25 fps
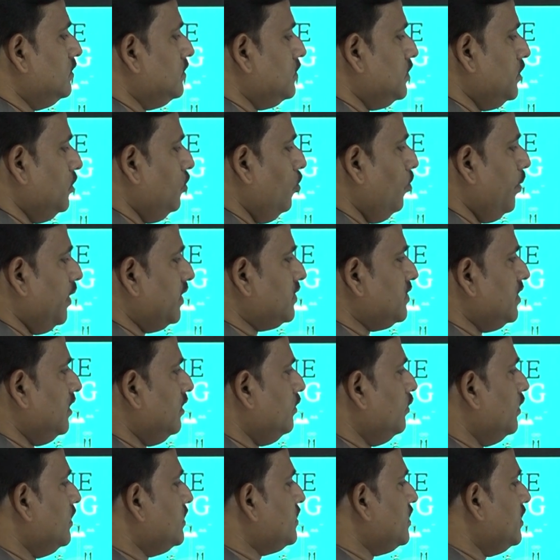genomic
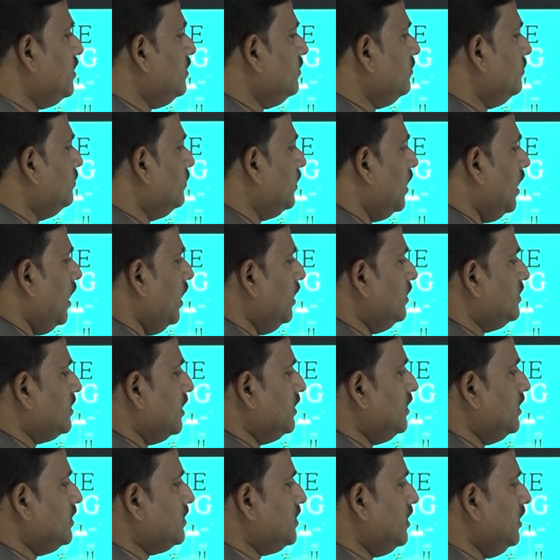sequencing, and
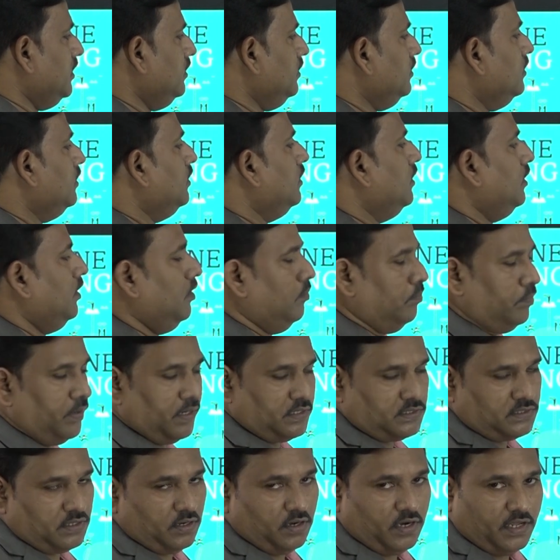suggesting
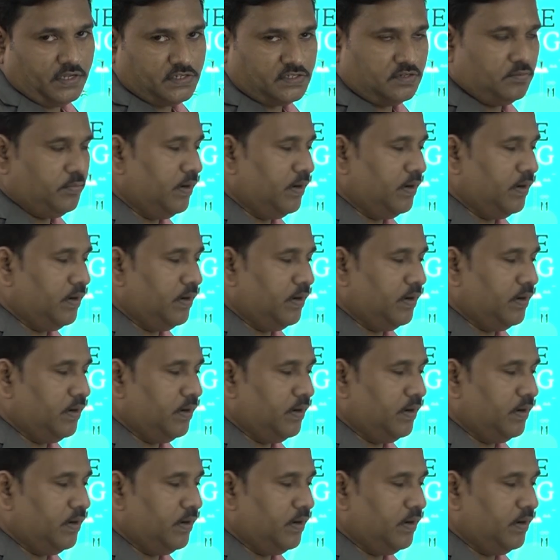personalized